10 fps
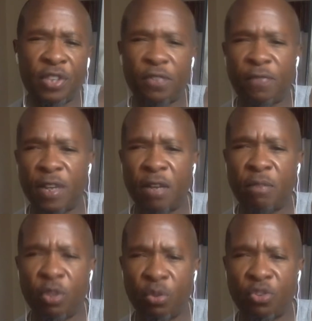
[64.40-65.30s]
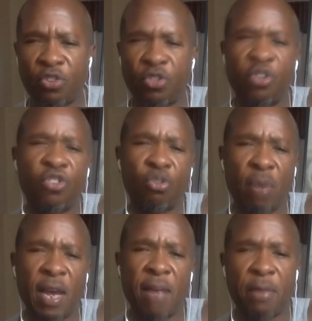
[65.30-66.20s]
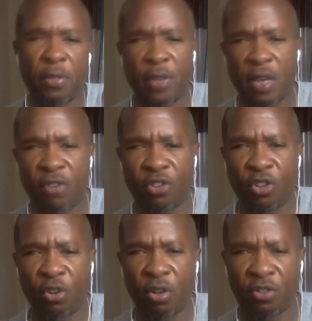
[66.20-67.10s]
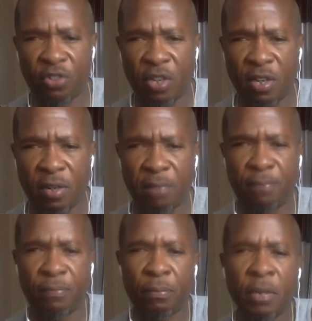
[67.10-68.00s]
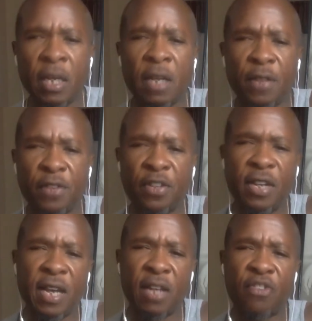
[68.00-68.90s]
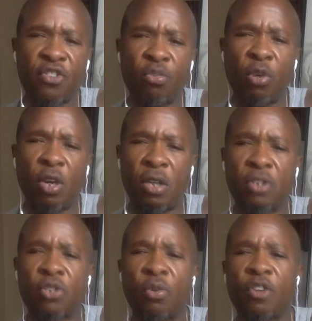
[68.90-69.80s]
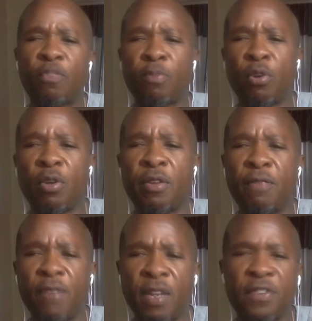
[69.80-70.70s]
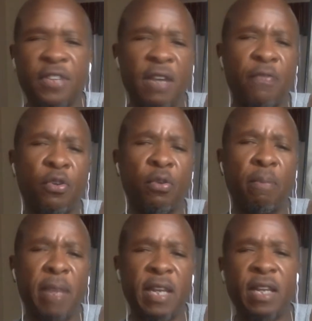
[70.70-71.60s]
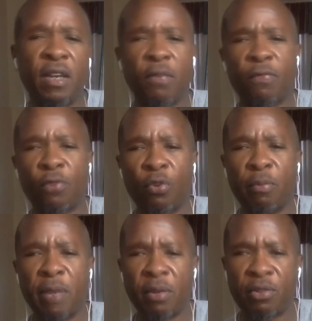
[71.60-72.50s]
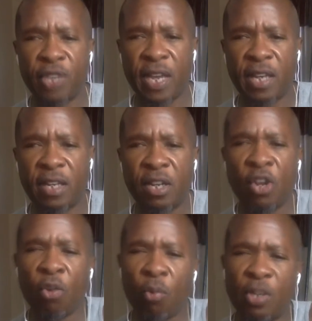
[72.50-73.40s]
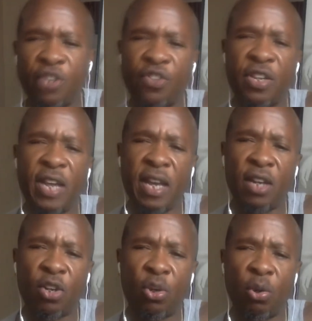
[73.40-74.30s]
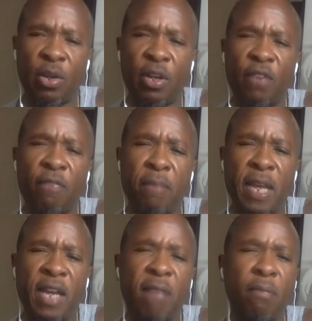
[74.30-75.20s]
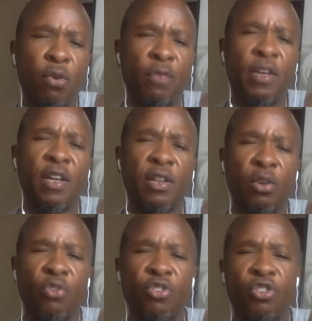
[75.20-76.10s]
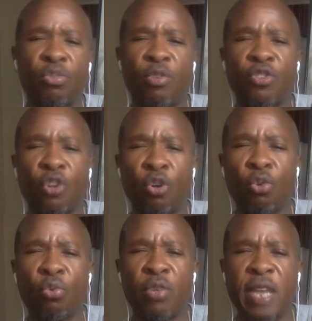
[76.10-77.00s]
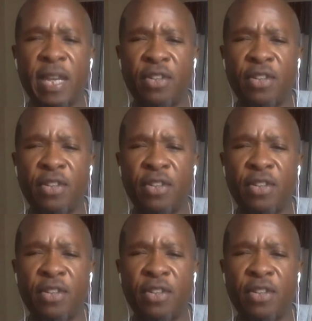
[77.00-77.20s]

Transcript: this film uses to describe the 1,000-yard stare. This analysis will also explore the philosophical meaning of Full Metal Jacket, which is an allegory of man moving closer to his own